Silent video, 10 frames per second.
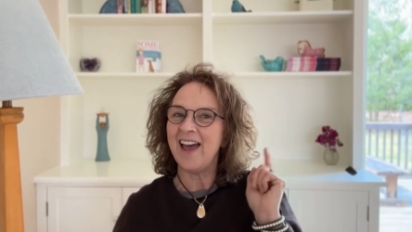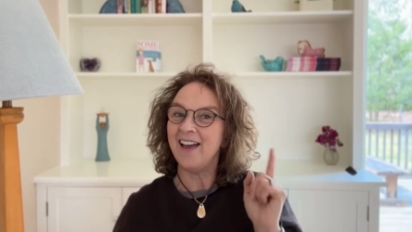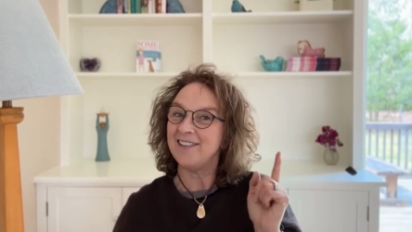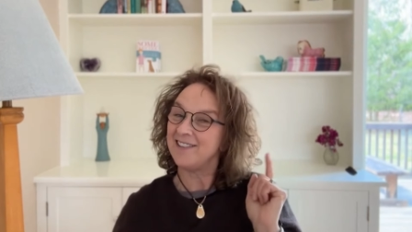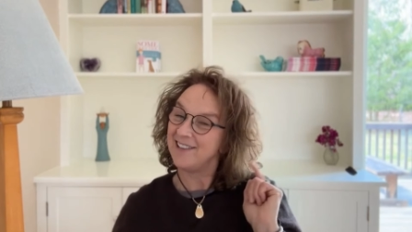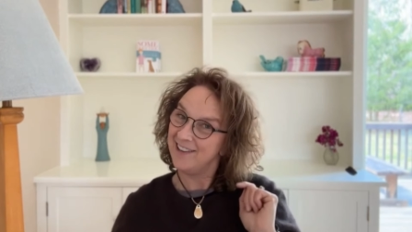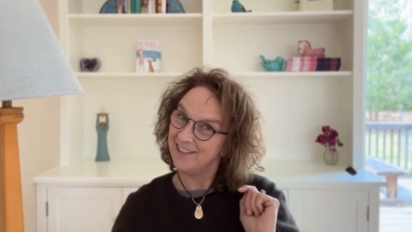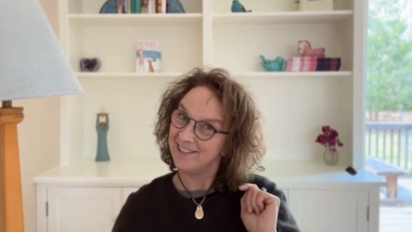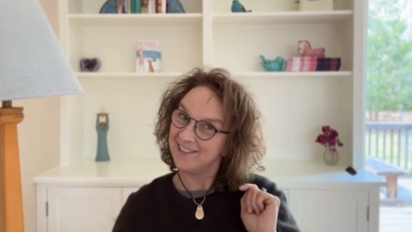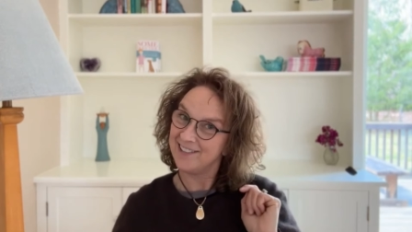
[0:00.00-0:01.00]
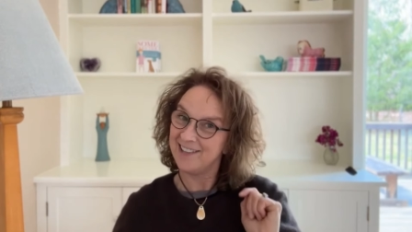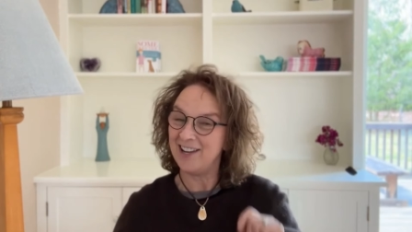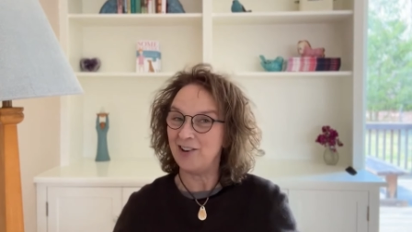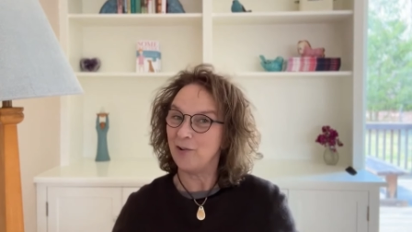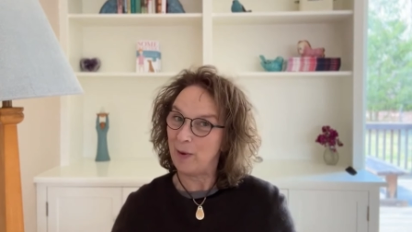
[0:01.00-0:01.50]
as skills
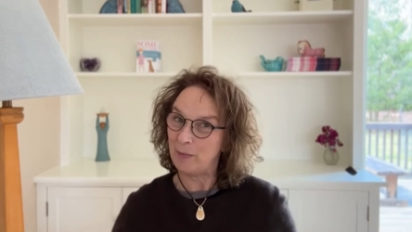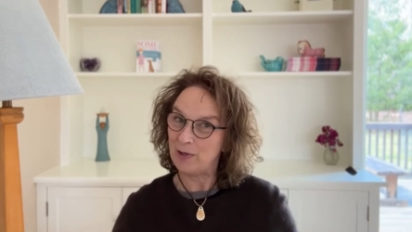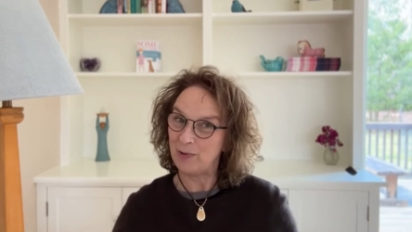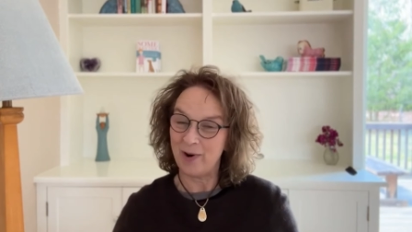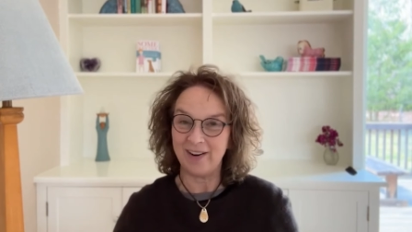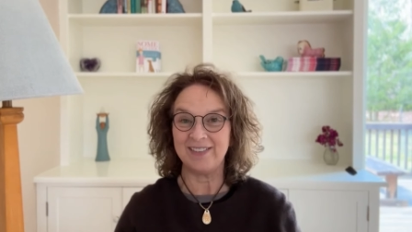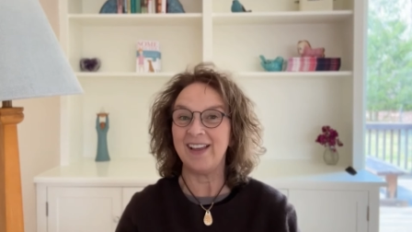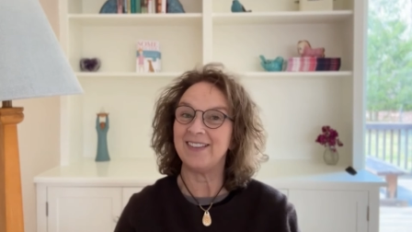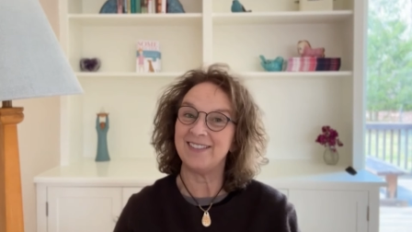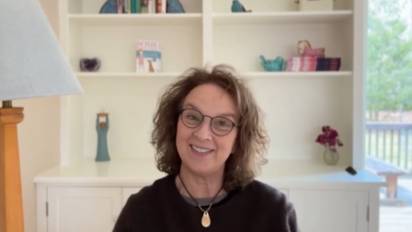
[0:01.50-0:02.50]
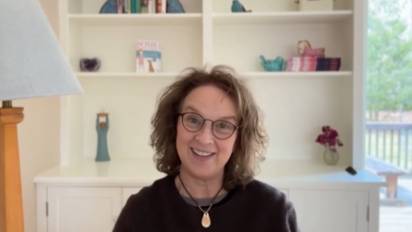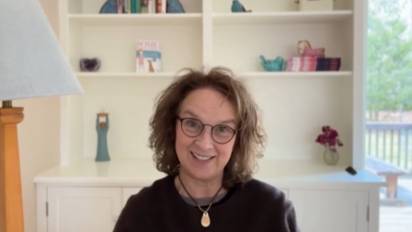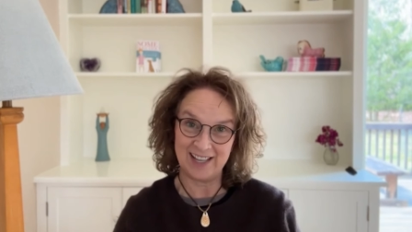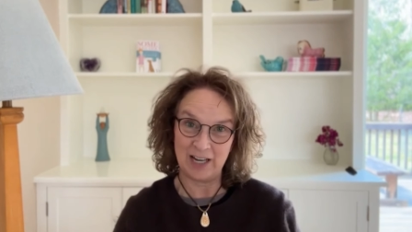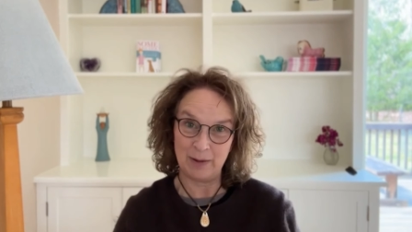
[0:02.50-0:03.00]
in your repertoire. That's the
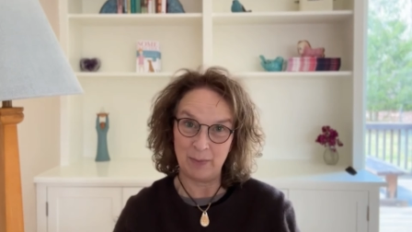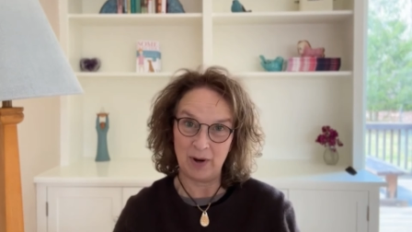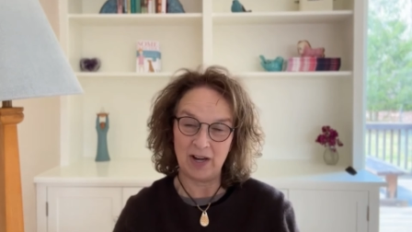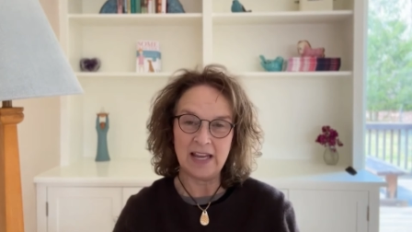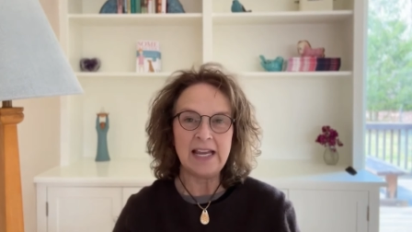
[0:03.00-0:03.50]
exciting part.